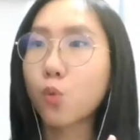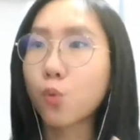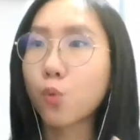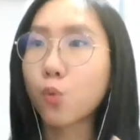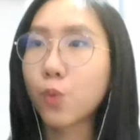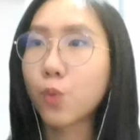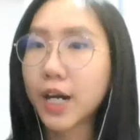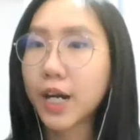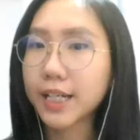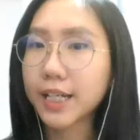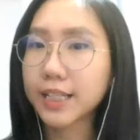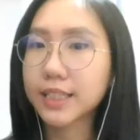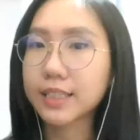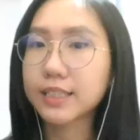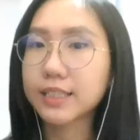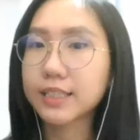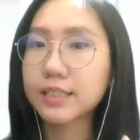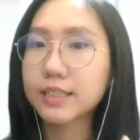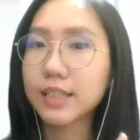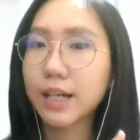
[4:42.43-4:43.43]

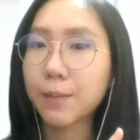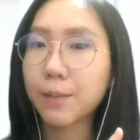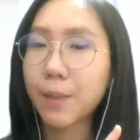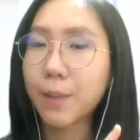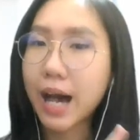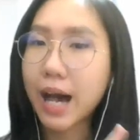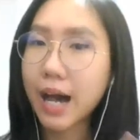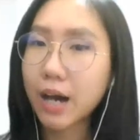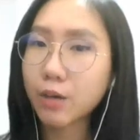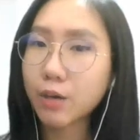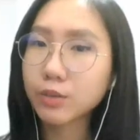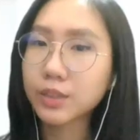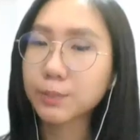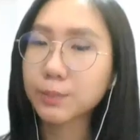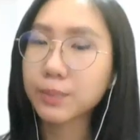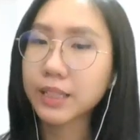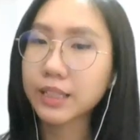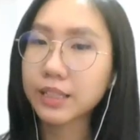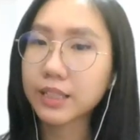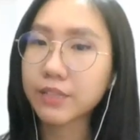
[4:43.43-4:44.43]
how the
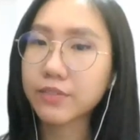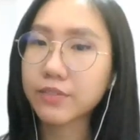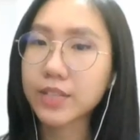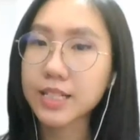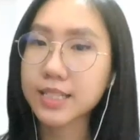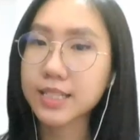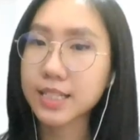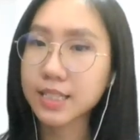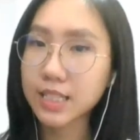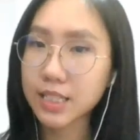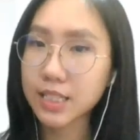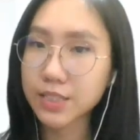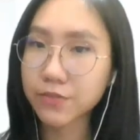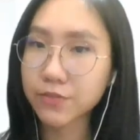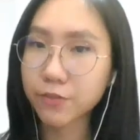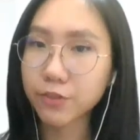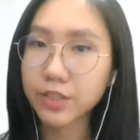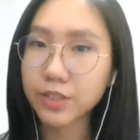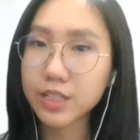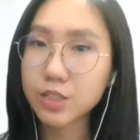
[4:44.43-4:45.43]
plaintiff can
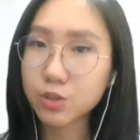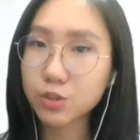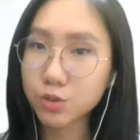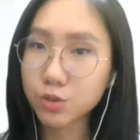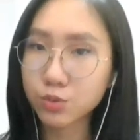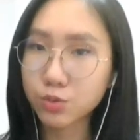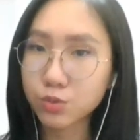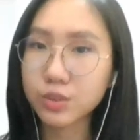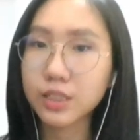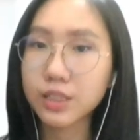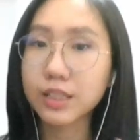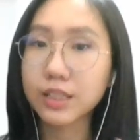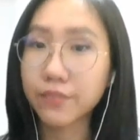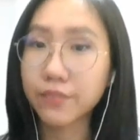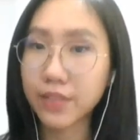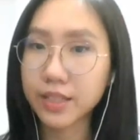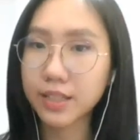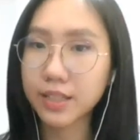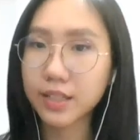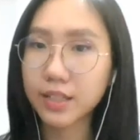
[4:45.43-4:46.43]
successfully sue the
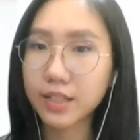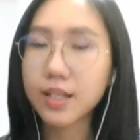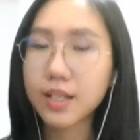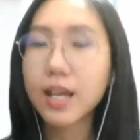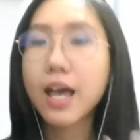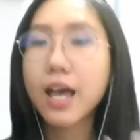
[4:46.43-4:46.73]
defendant.